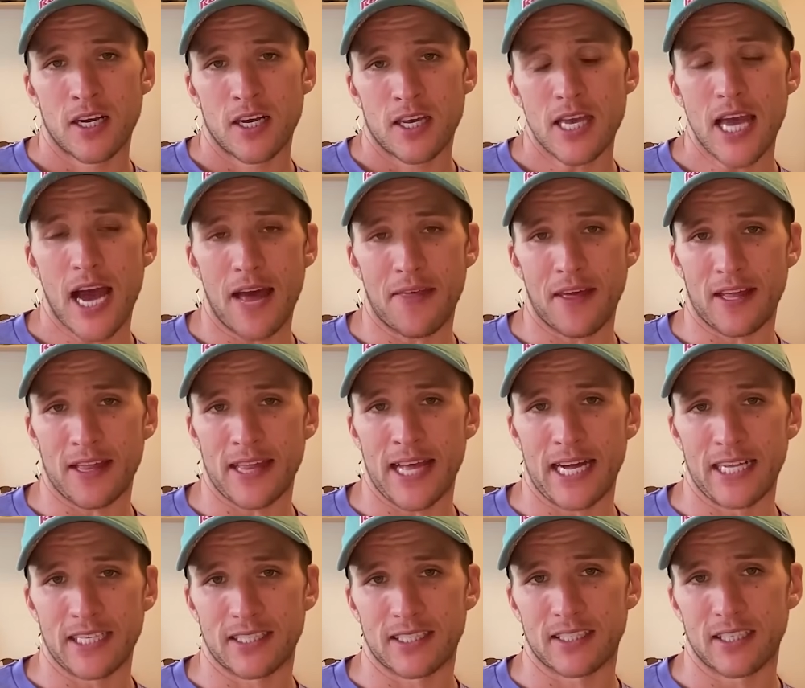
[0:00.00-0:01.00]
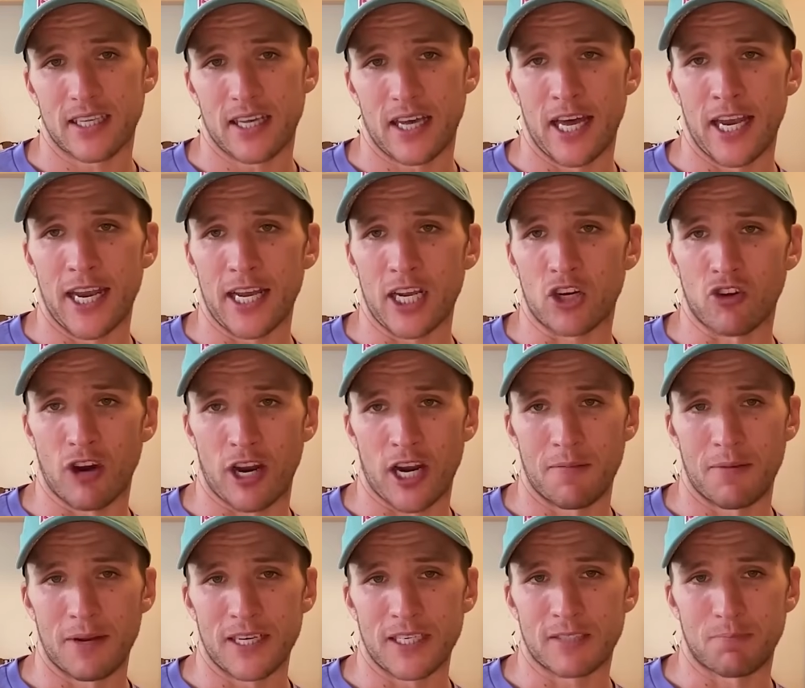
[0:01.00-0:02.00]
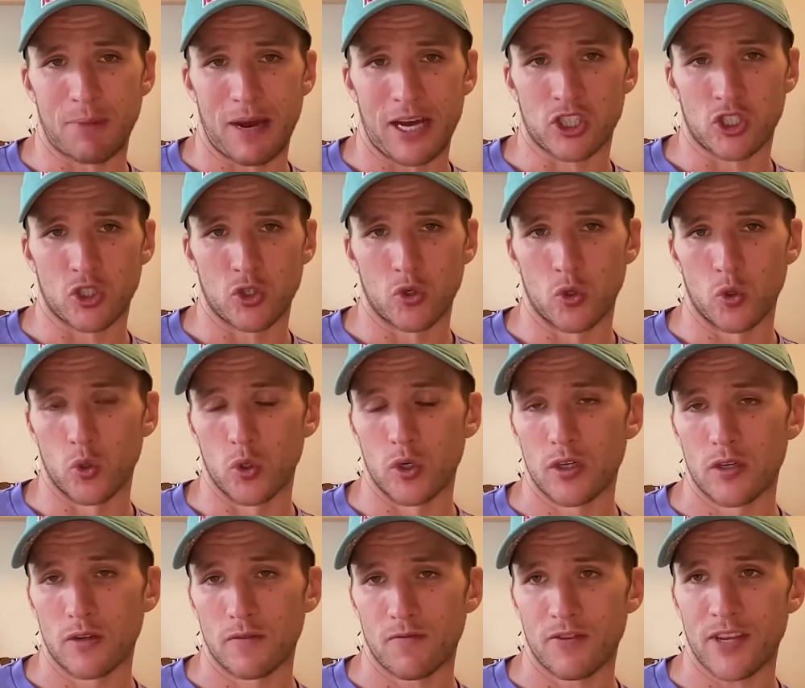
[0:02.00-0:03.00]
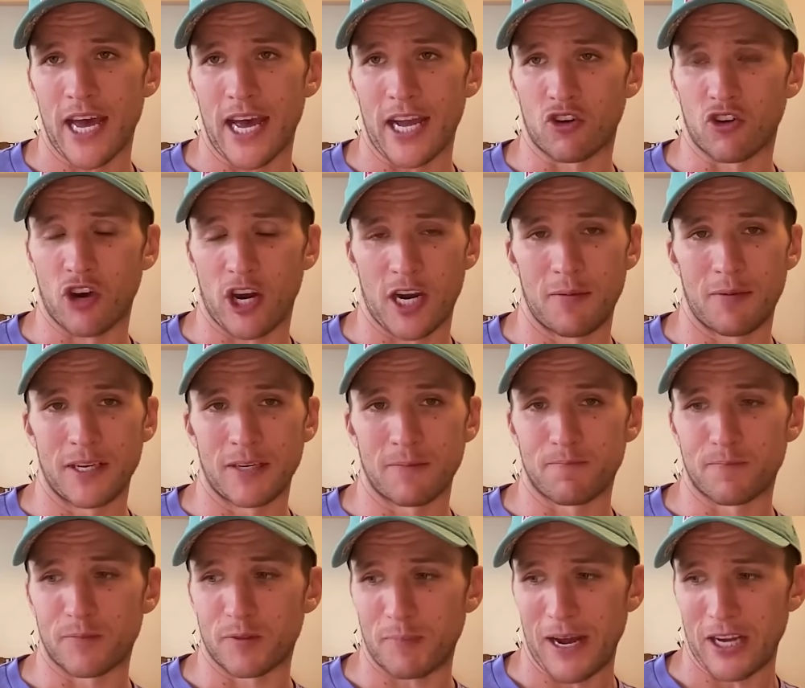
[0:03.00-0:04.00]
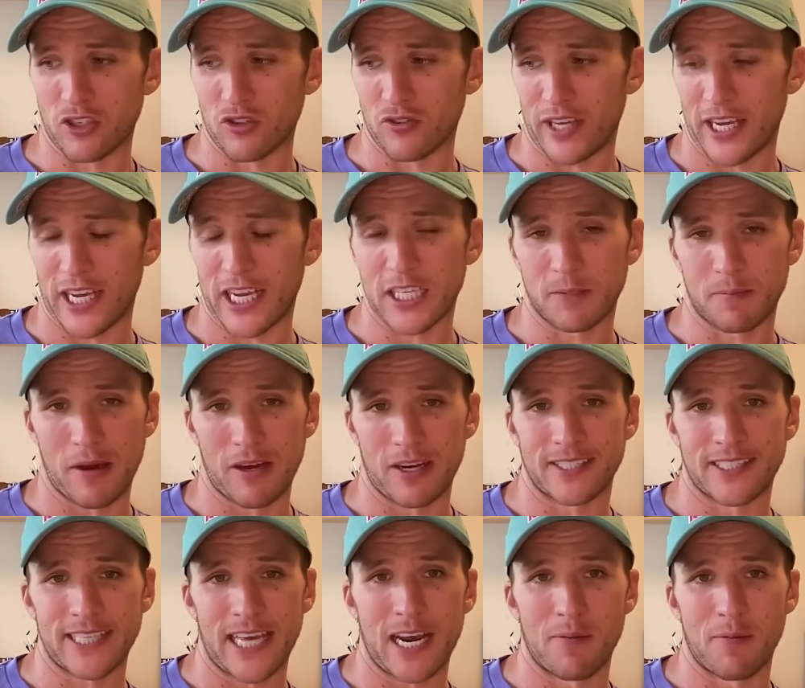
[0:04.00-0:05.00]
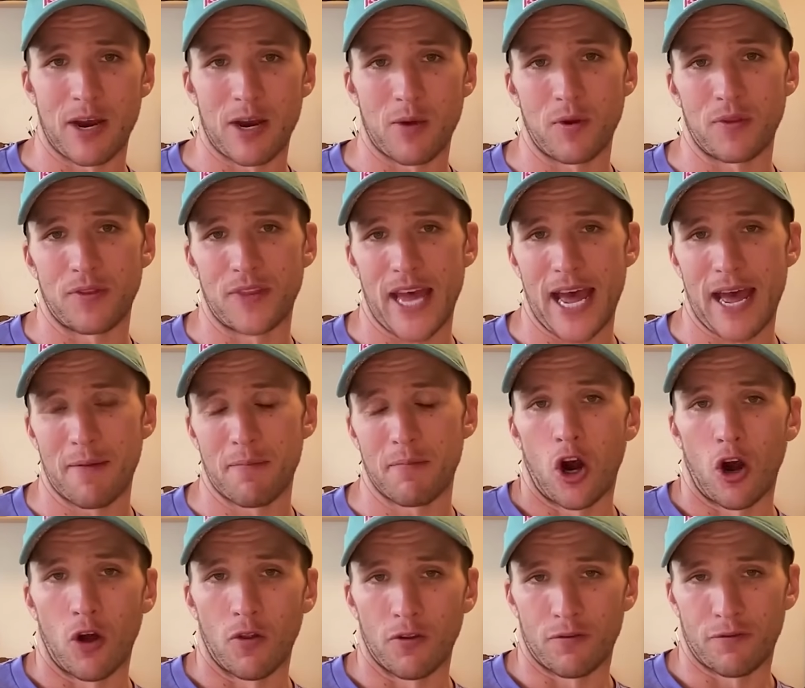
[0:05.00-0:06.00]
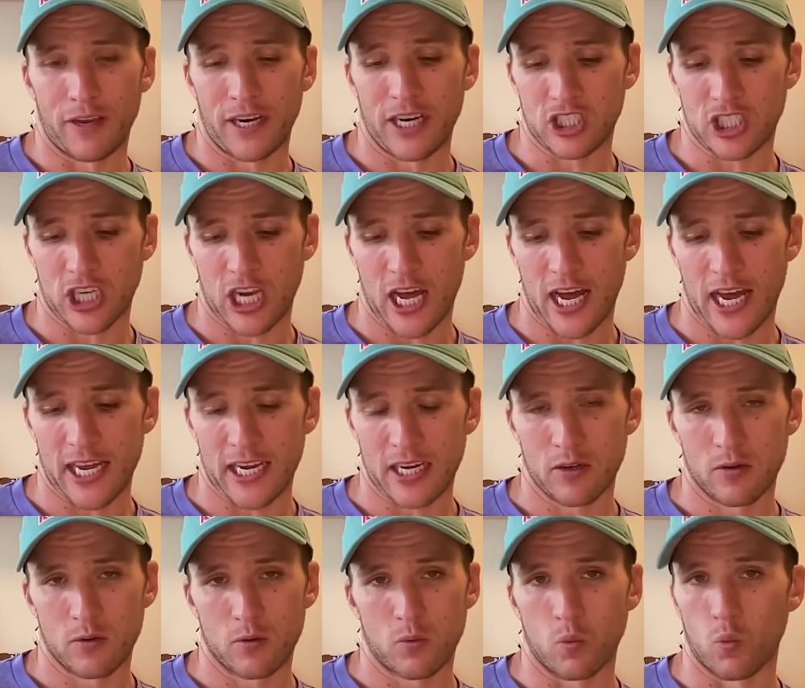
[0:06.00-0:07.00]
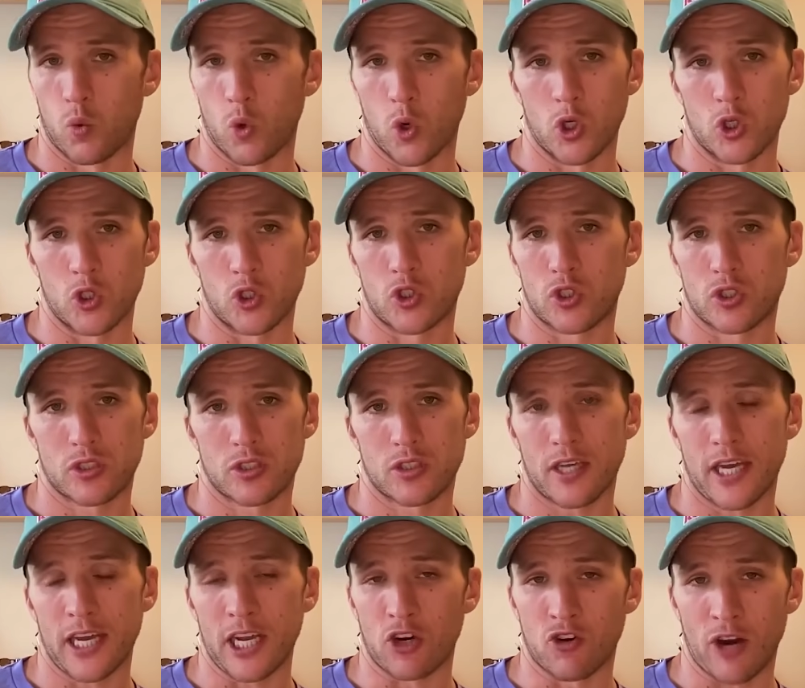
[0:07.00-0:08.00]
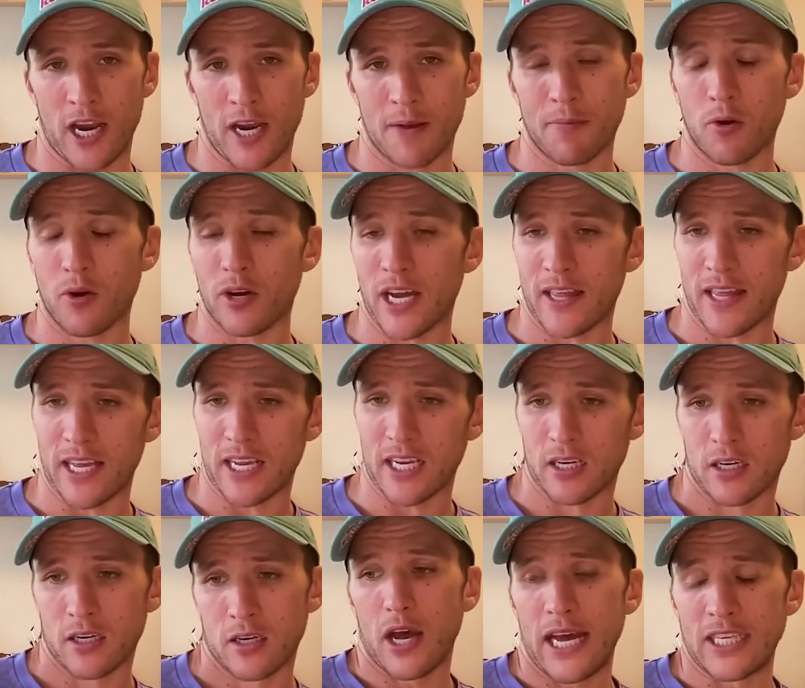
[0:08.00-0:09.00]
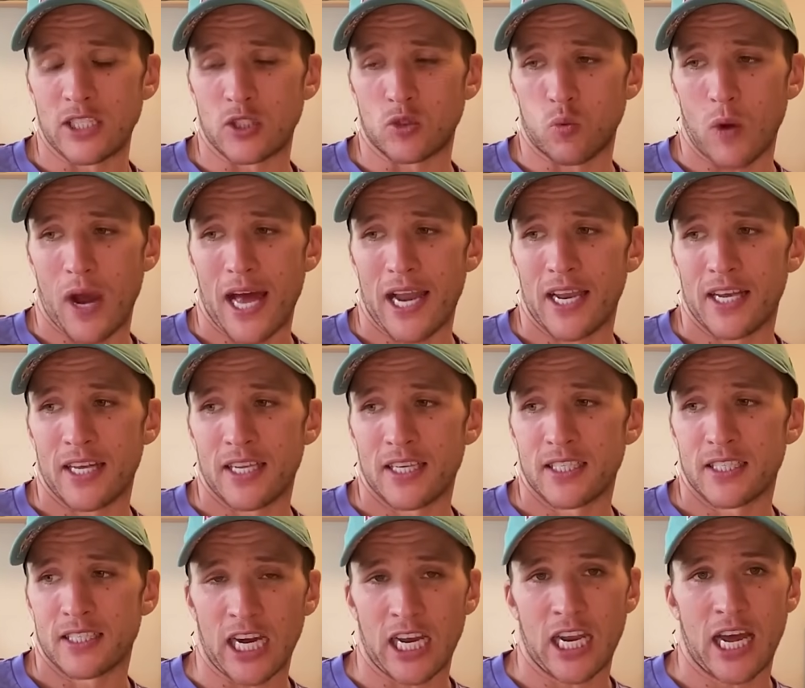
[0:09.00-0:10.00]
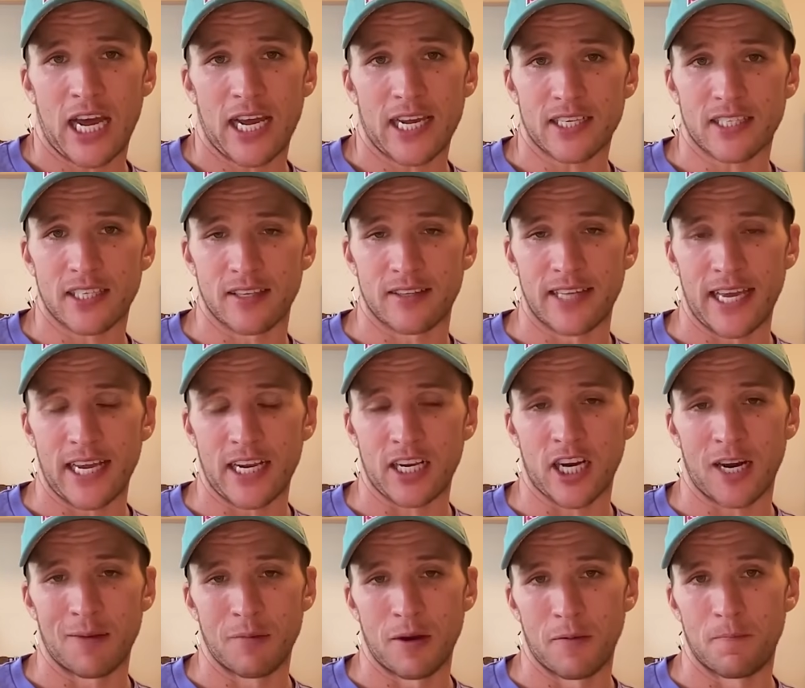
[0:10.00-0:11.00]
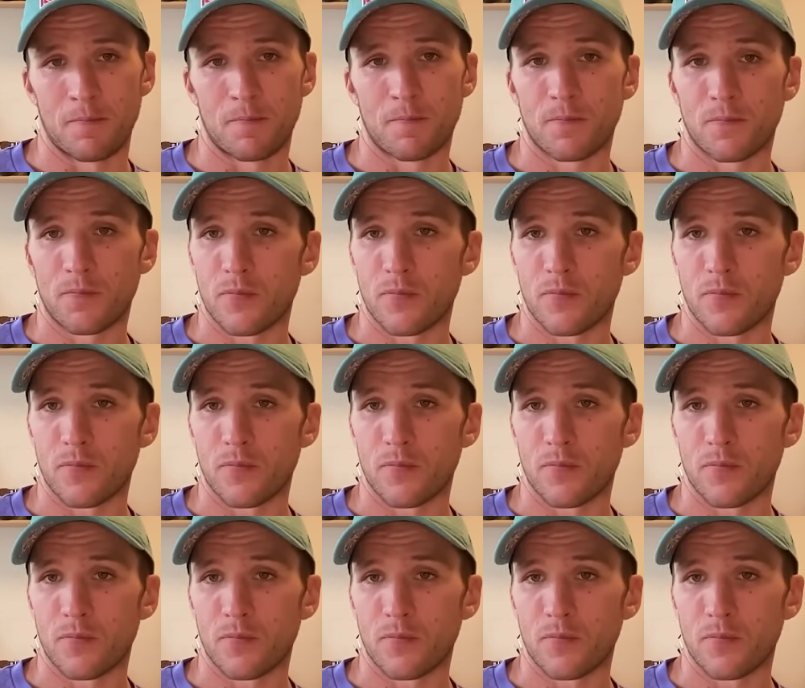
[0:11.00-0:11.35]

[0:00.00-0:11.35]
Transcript: Yeah, I think that's an incredibly special thing. And to be able to celebrate with them on the finish line was incredible. And I think as well as I like to think I'm